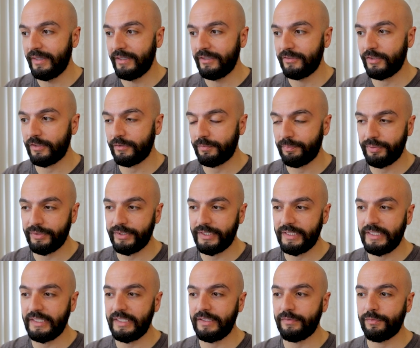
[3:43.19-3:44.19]
So I was
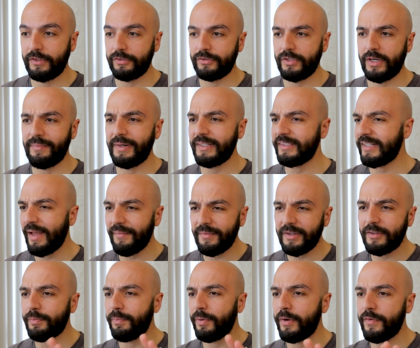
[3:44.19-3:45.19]
pretty frustrated. My timing
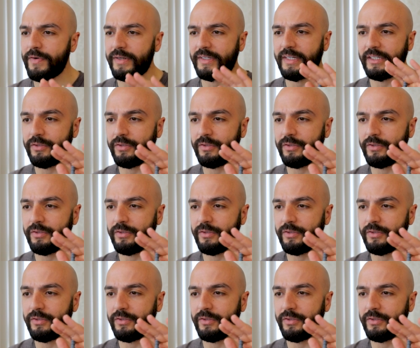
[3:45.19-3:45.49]
is perfect.